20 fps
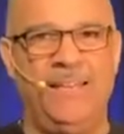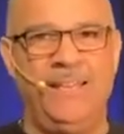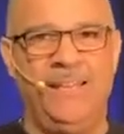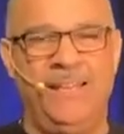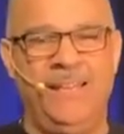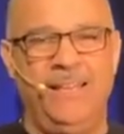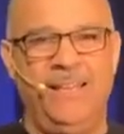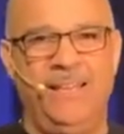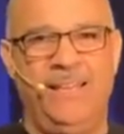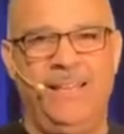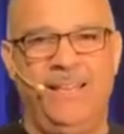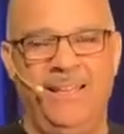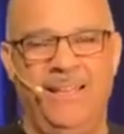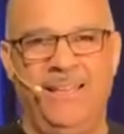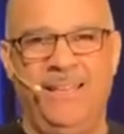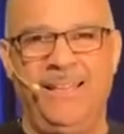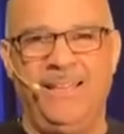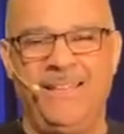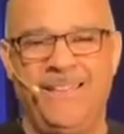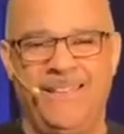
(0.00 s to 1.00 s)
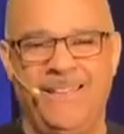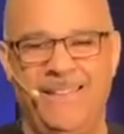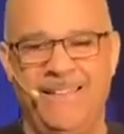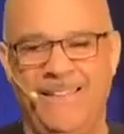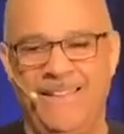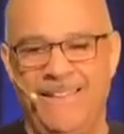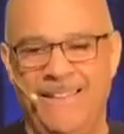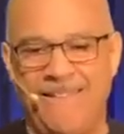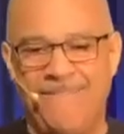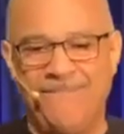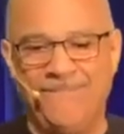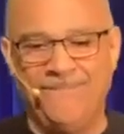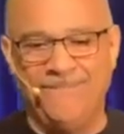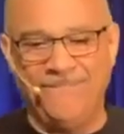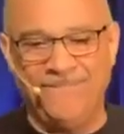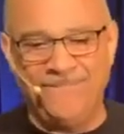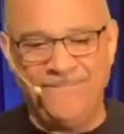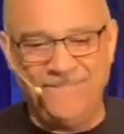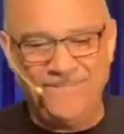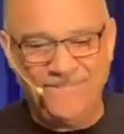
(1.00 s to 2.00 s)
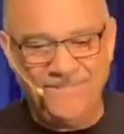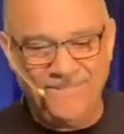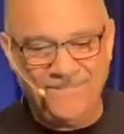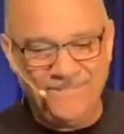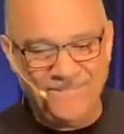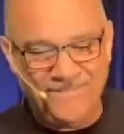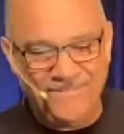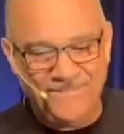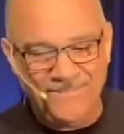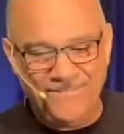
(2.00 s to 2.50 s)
Nothing is said.